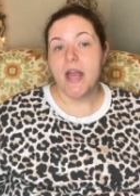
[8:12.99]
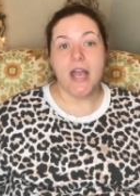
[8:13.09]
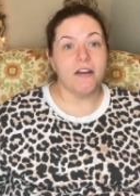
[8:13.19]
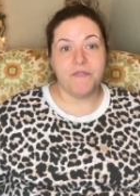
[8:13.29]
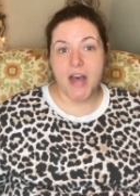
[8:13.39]

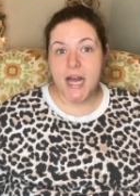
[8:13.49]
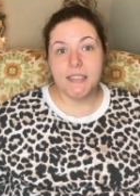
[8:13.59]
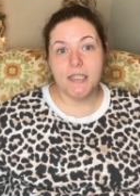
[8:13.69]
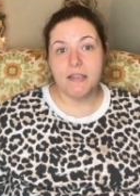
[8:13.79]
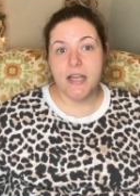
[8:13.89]
and if
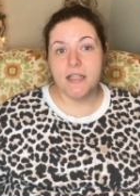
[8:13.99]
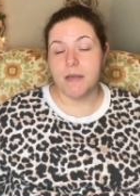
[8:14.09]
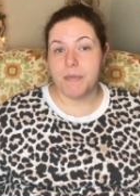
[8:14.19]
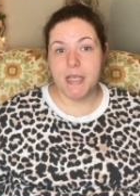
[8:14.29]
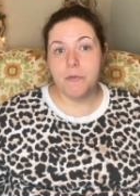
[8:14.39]
that's the thing
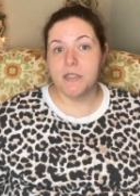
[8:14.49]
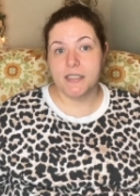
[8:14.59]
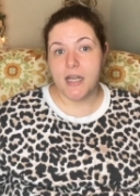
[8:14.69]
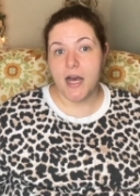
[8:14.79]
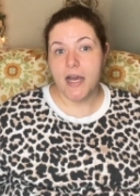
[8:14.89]
that people
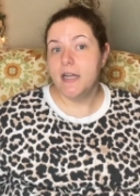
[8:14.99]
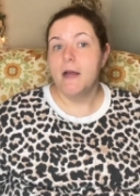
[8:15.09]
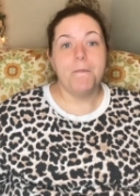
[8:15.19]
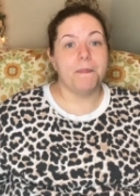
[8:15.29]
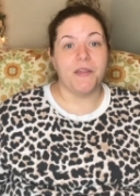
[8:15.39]
decide
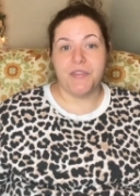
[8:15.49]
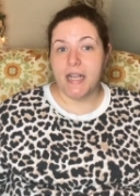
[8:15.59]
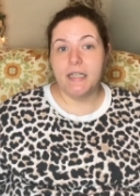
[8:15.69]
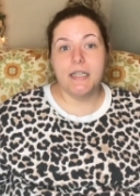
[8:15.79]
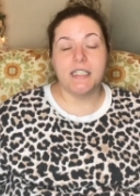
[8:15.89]
that
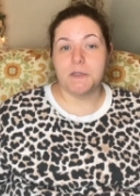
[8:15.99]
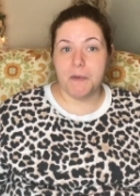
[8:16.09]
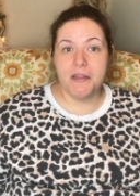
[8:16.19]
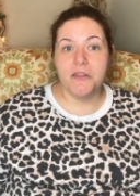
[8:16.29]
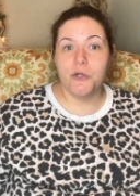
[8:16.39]
they need to
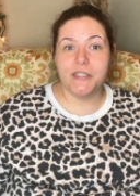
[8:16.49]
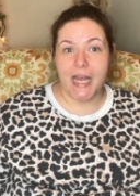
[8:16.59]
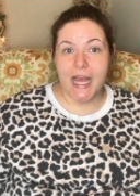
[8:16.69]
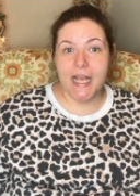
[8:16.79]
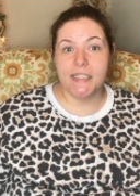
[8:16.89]
spend their
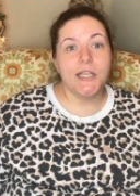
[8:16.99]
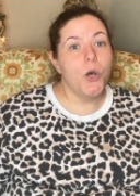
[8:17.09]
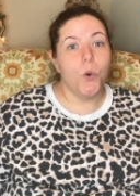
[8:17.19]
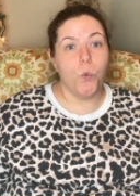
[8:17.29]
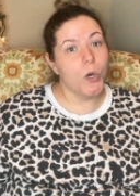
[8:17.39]
days
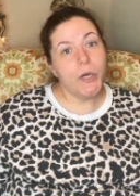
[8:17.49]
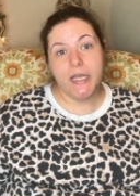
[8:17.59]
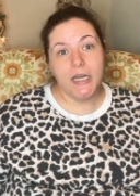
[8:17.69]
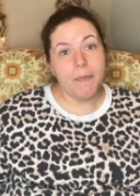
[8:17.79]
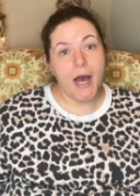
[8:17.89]

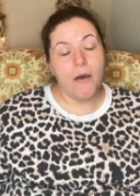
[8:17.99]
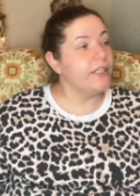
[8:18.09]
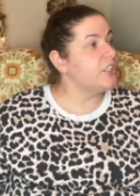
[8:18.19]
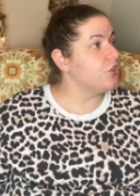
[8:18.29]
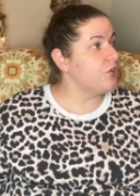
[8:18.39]
worrying about
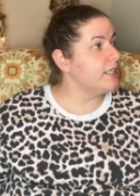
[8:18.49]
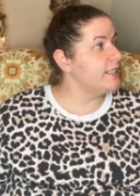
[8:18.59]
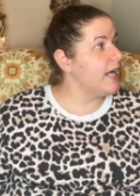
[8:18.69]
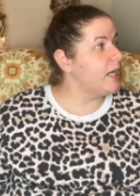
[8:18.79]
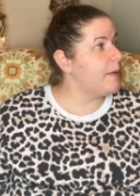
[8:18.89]
and
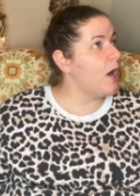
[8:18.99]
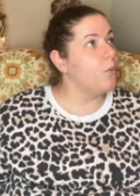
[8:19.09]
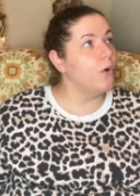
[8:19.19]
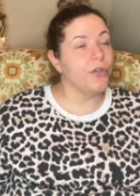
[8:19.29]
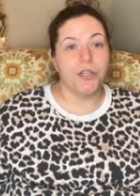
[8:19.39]
stressing out about,
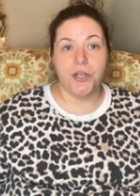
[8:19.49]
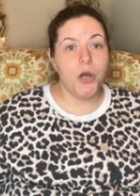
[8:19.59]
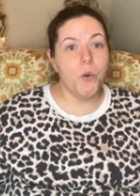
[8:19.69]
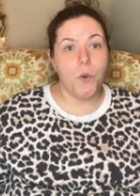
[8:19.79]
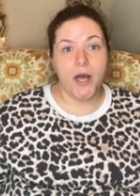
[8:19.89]
well, you
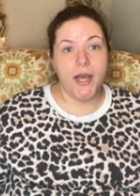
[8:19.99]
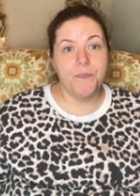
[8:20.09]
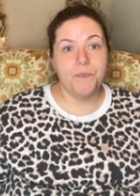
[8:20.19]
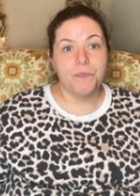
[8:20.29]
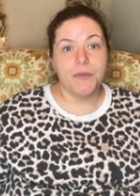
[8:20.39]
know what?
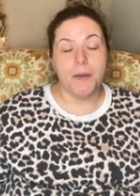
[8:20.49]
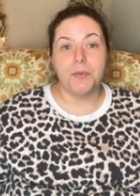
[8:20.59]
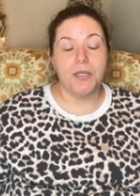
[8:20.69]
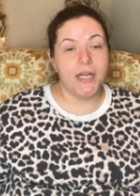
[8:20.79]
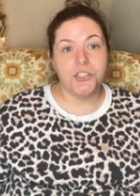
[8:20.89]

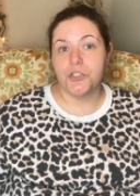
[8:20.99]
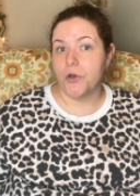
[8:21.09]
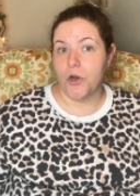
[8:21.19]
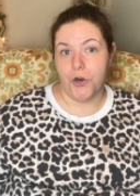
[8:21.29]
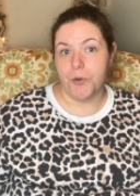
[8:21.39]
bless your
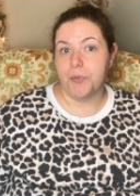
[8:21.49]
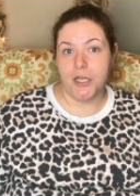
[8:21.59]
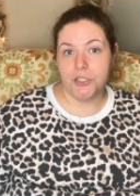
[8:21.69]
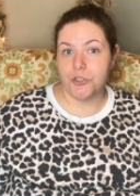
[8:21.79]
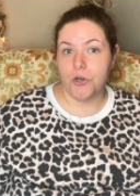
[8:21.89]
heart
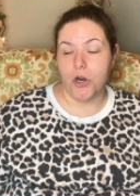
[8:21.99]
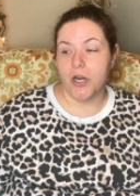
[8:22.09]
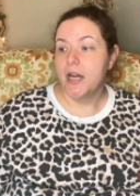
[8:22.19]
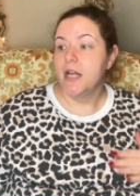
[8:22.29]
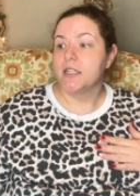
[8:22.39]
bless your
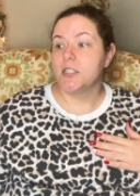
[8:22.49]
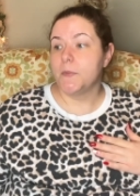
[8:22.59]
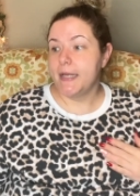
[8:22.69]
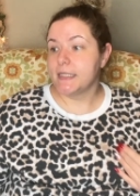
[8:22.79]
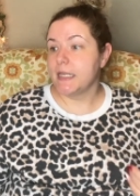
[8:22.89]
heart so
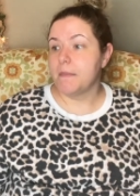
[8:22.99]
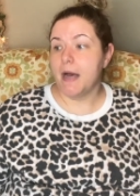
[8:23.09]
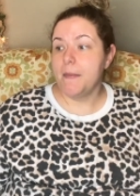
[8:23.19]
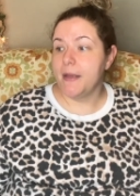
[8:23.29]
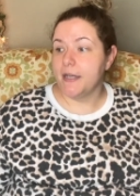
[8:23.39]
basically
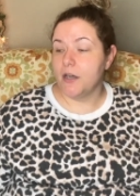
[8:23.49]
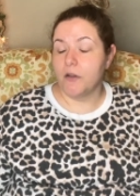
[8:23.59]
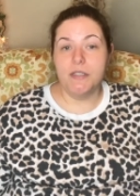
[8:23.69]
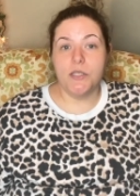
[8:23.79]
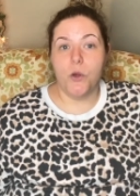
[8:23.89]
my opinion on
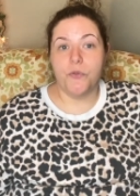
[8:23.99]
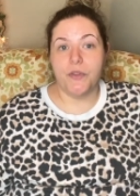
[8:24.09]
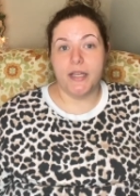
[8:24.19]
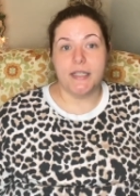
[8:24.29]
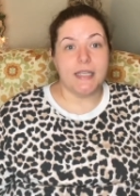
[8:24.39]
this whole
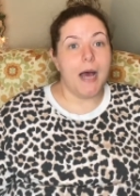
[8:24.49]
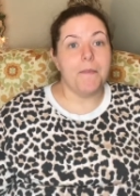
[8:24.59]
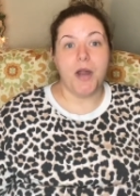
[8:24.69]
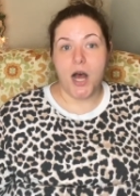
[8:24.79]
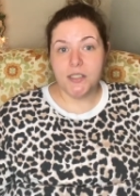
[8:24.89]
thing is
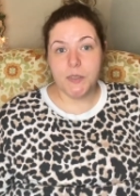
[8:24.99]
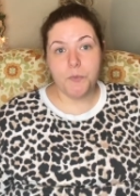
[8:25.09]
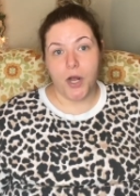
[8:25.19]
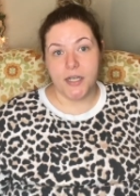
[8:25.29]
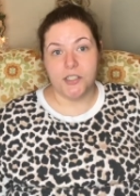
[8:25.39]
i'm not
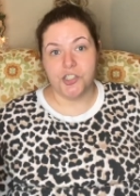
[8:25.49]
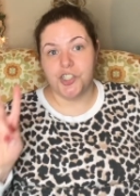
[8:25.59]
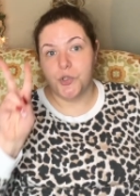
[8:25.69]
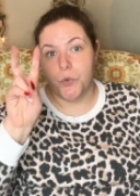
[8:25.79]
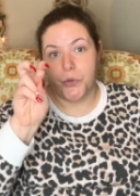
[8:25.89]
surprised that
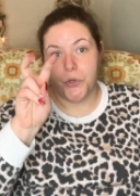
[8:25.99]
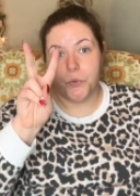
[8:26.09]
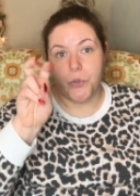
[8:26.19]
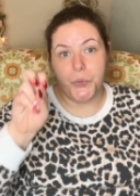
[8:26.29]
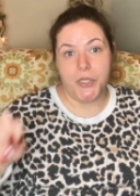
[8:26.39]
she quote
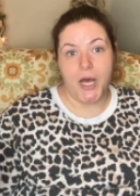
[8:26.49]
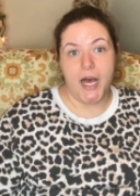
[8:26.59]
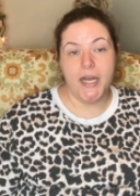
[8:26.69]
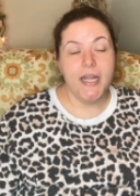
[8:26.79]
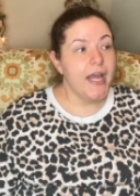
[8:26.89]
unquote lied